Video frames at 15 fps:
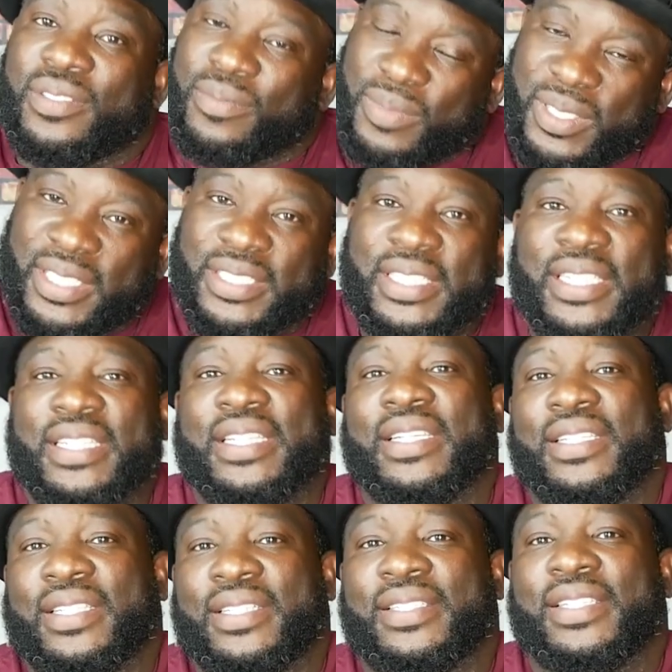because at the
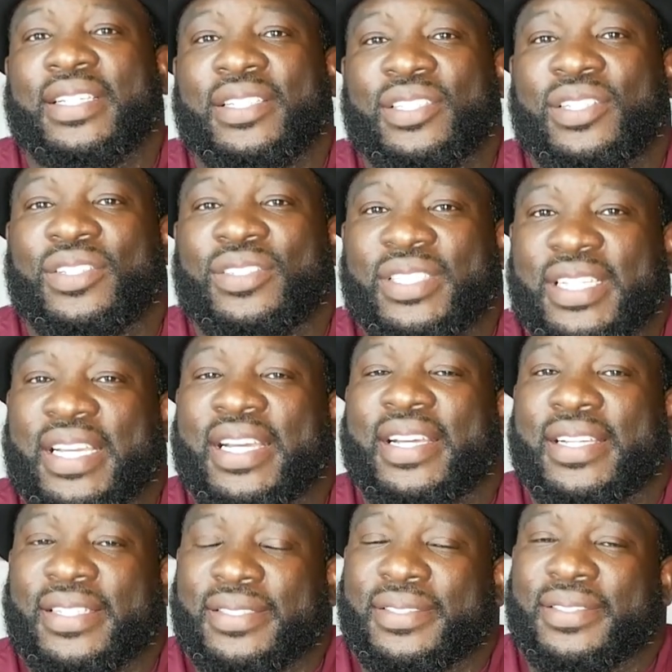end of the day, y'all, you
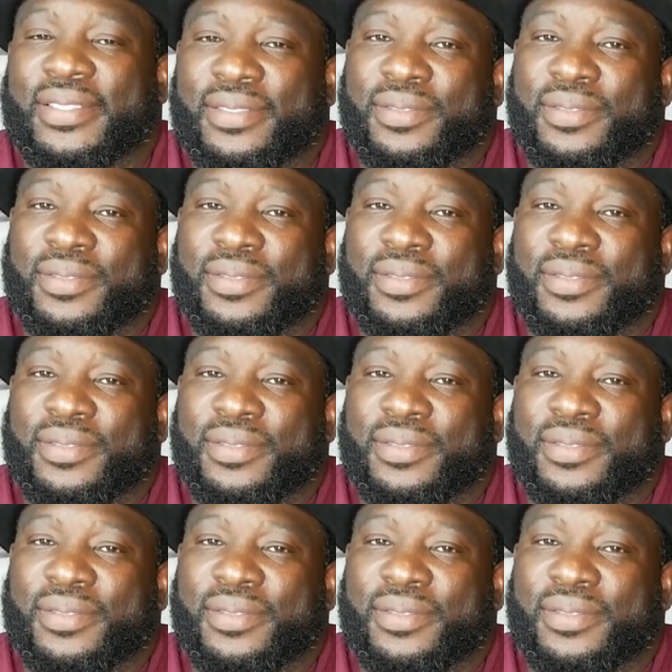got.